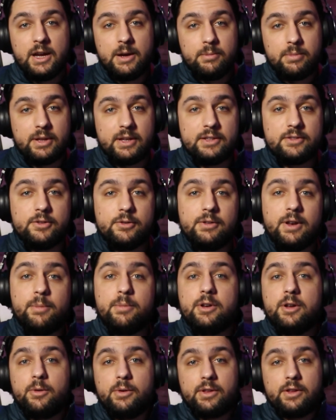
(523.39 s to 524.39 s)
please do let
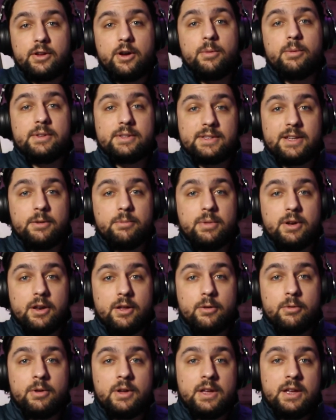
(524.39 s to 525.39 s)
me know in the comments down
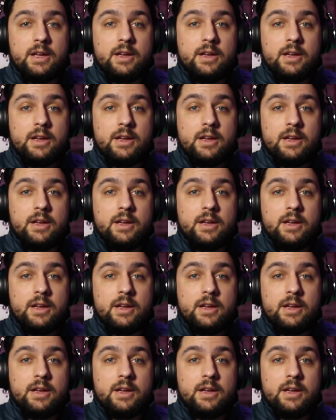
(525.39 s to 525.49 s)
below.